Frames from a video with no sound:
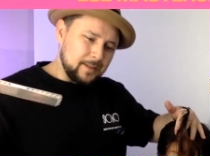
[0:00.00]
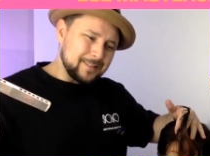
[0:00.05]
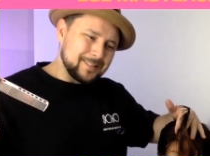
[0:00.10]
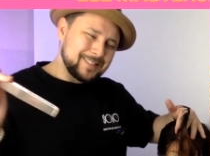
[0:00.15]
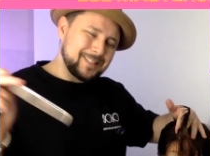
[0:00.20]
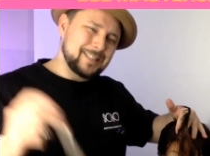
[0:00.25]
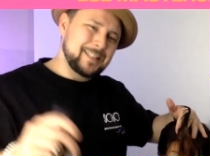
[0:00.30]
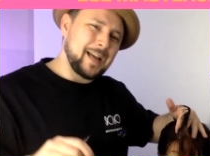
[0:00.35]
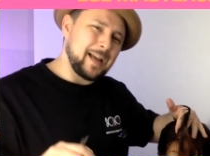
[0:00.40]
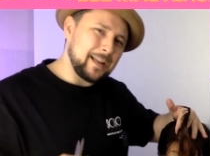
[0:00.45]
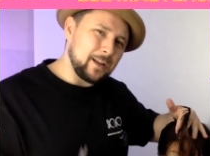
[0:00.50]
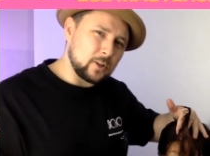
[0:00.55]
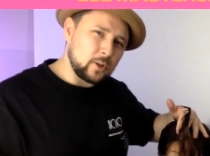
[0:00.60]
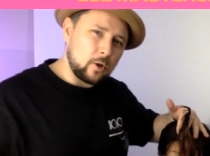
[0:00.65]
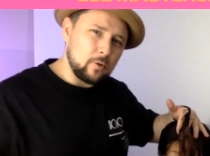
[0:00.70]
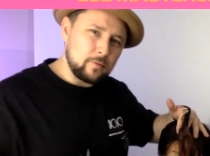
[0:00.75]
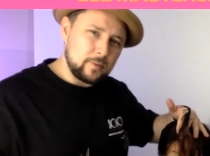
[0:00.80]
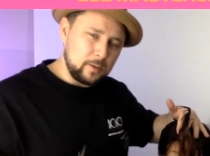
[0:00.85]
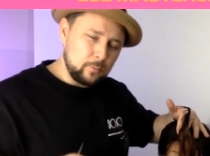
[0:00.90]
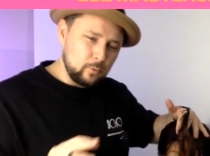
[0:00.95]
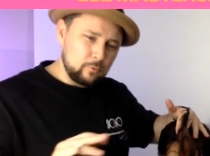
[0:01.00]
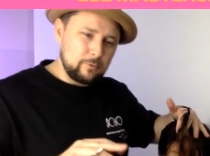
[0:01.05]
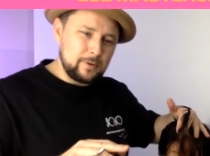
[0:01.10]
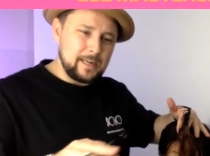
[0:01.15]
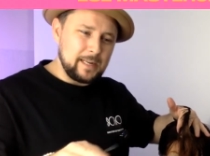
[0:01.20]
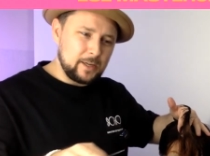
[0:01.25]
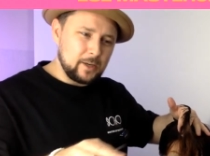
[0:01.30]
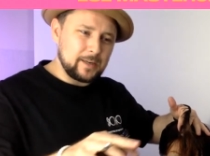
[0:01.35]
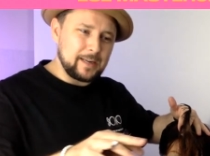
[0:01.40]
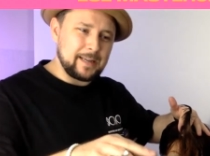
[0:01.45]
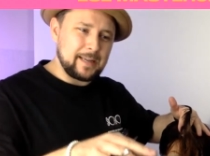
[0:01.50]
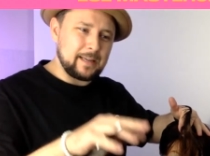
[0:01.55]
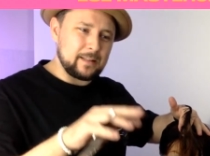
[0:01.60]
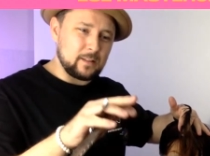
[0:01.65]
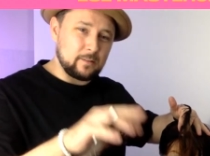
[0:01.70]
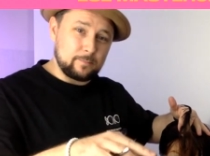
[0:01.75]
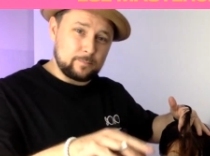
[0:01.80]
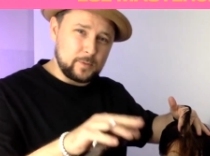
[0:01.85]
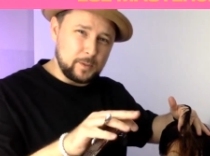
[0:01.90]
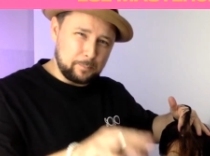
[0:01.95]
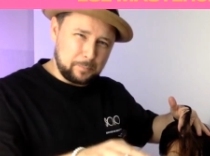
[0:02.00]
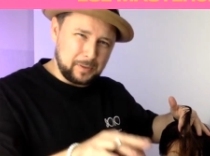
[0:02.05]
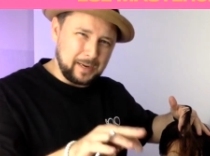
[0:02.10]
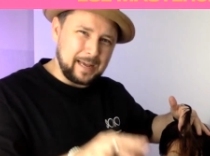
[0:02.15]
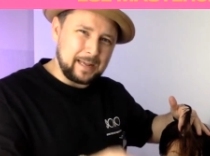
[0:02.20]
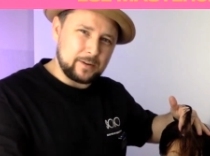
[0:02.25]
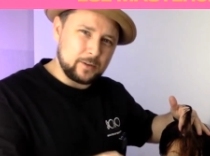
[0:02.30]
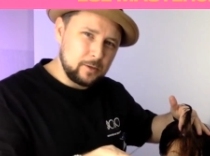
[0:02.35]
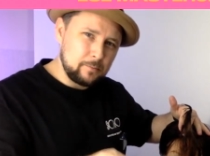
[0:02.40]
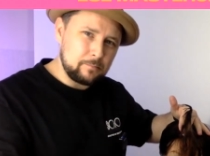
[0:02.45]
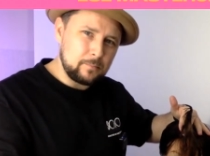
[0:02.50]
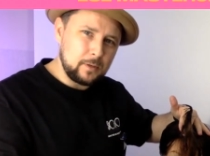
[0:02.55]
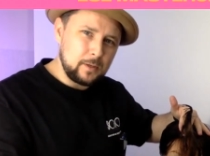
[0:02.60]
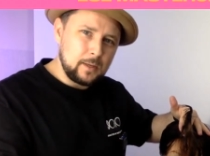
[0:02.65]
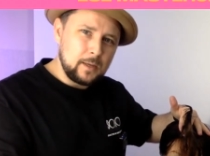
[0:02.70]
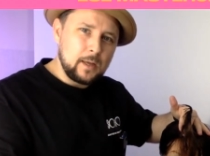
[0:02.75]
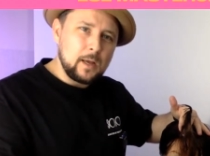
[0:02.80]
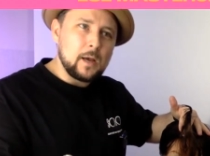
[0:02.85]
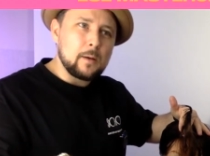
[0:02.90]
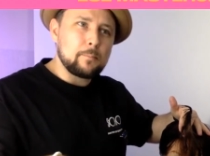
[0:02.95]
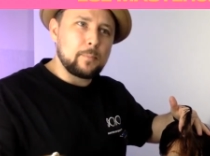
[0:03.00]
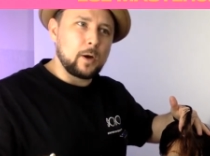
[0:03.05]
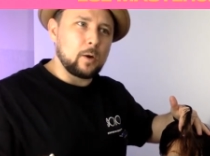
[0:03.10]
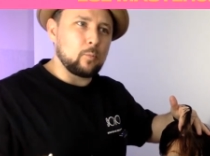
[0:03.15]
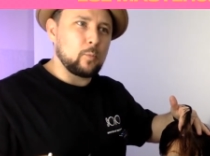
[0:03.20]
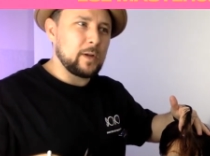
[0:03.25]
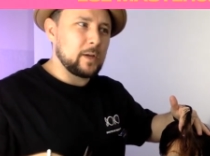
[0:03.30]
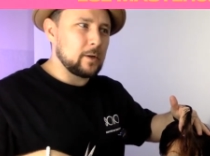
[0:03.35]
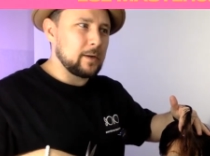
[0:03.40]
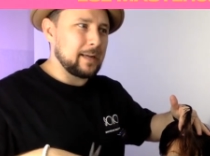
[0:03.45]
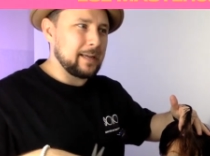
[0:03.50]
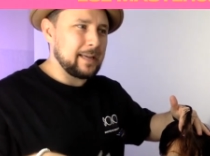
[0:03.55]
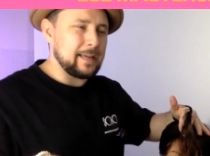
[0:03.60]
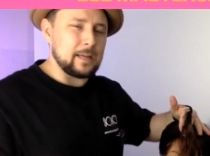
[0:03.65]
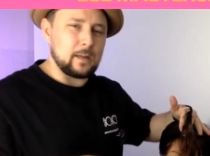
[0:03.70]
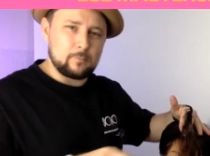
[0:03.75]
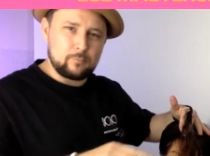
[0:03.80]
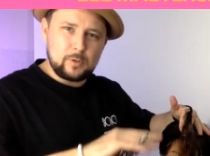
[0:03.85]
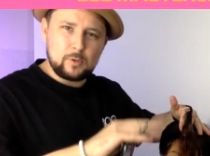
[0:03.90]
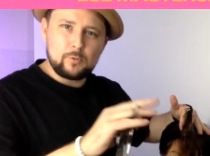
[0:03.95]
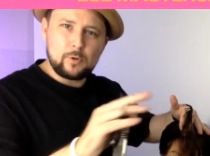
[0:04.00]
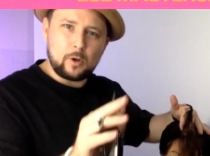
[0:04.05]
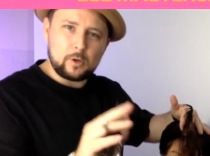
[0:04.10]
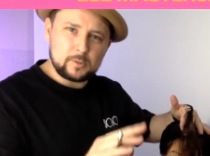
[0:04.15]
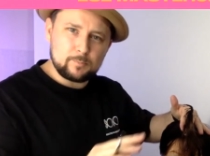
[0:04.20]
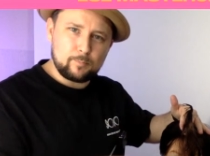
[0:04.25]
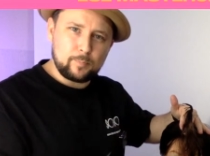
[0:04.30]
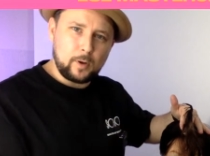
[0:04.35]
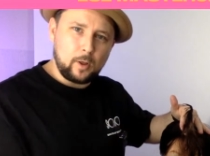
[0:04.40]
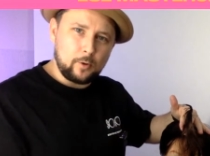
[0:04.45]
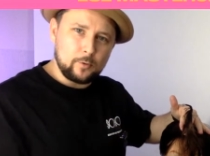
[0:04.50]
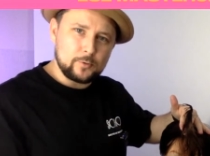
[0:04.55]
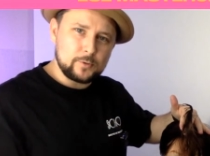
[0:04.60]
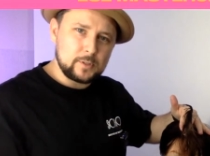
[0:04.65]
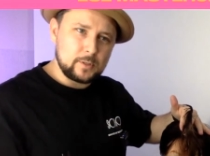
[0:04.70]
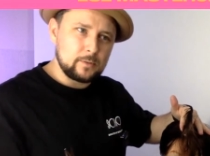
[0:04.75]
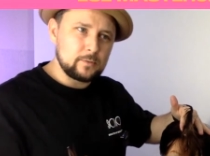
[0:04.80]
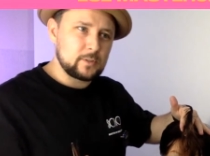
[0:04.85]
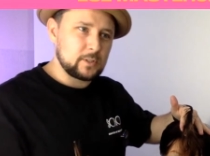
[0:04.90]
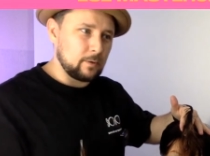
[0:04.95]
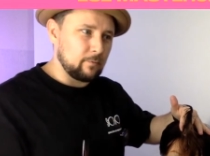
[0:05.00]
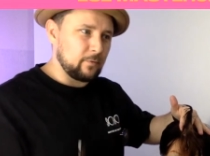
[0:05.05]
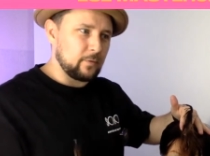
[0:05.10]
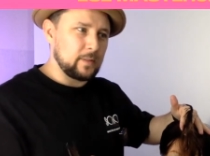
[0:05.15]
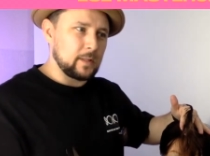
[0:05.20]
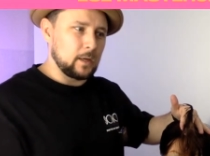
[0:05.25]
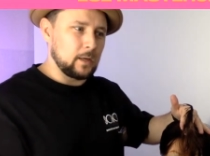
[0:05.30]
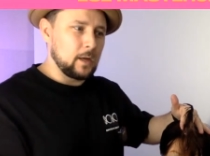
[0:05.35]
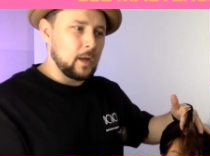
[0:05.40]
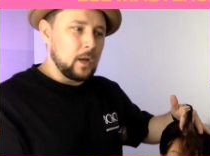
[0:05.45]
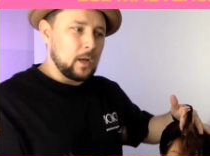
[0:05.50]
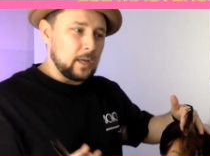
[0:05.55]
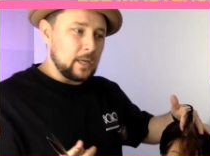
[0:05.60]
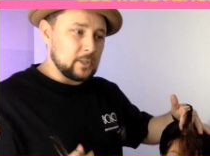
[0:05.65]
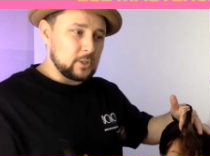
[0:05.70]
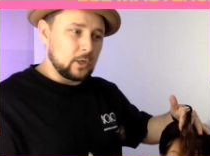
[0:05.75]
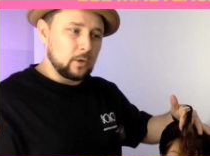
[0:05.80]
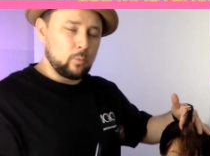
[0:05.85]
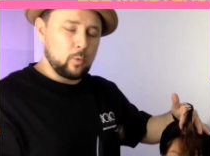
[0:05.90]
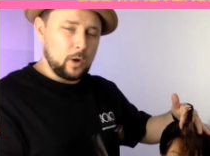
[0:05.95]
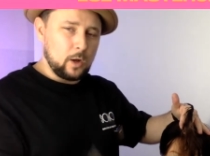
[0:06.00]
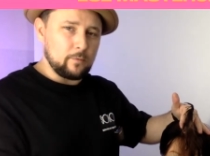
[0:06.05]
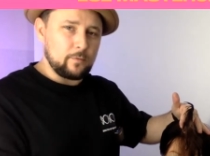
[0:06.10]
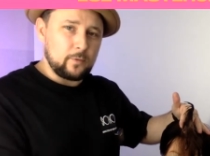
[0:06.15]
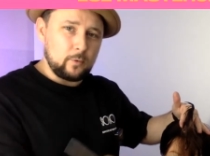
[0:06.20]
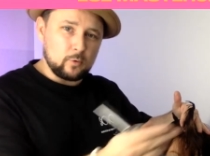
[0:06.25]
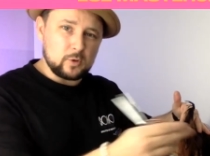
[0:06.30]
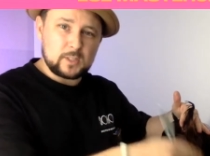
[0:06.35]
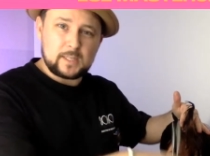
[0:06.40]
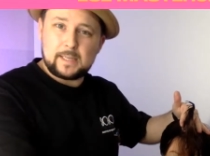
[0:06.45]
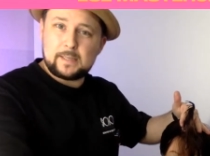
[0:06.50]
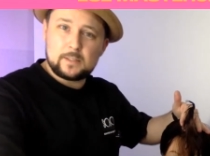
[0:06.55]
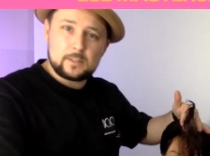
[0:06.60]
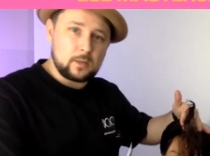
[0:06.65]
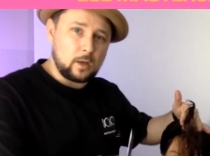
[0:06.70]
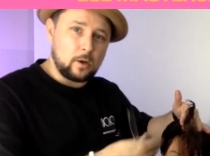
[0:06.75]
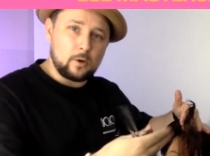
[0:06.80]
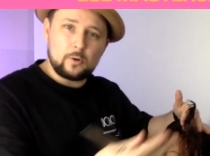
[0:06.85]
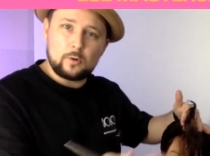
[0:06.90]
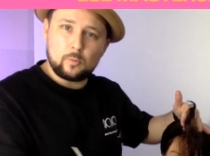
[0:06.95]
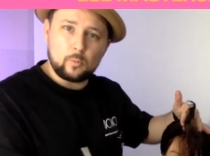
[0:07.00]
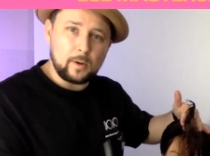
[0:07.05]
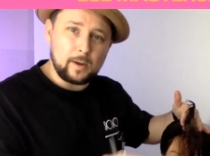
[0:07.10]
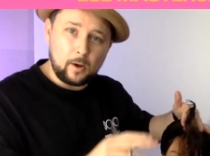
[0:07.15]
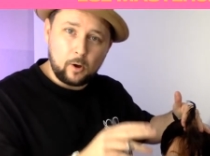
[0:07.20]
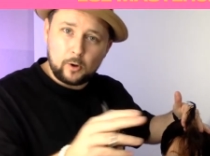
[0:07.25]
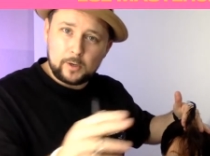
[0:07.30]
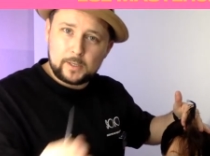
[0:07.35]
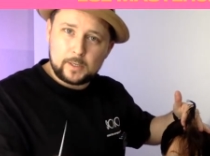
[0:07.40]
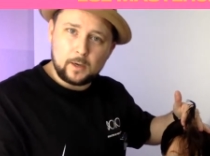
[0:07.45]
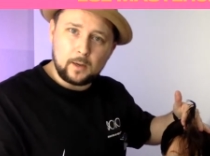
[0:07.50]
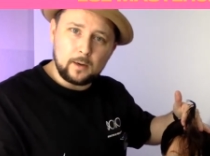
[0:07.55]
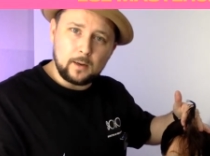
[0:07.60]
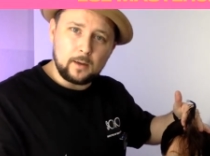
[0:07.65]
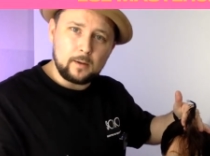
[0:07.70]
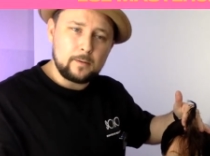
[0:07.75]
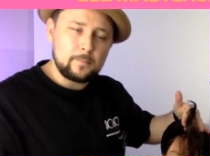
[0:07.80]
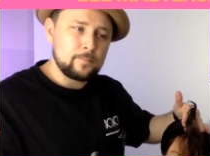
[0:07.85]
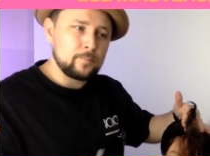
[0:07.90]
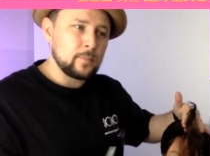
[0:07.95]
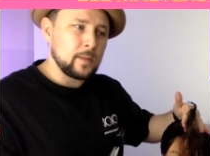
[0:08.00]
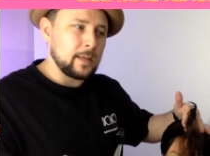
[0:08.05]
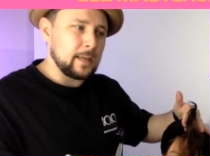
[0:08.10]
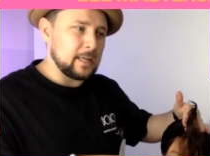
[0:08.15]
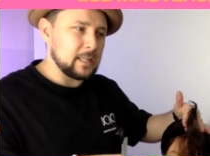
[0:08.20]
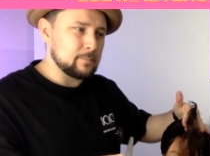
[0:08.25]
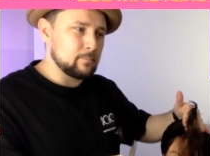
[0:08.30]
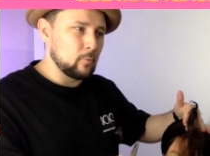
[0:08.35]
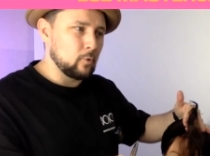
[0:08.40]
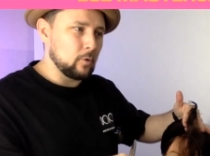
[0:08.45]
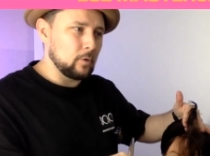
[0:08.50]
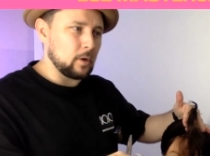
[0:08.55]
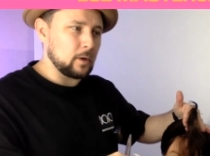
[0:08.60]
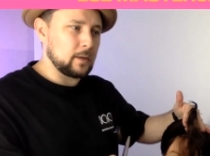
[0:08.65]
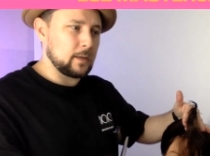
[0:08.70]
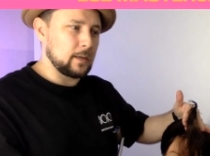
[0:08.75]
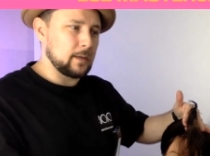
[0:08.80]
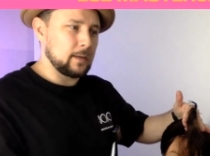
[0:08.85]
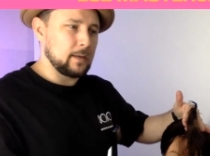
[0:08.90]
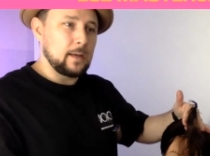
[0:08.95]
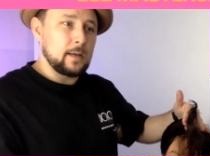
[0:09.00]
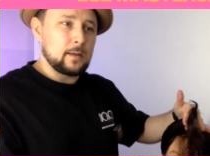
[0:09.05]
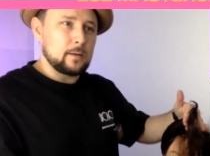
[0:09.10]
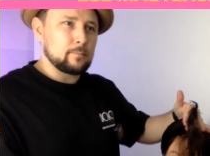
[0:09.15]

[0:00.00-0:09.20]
today, I don't think we're really going to hit the platinum, but we're going to hit a real nice blonde, and something that is going to work for your skin tone or eye color is more like a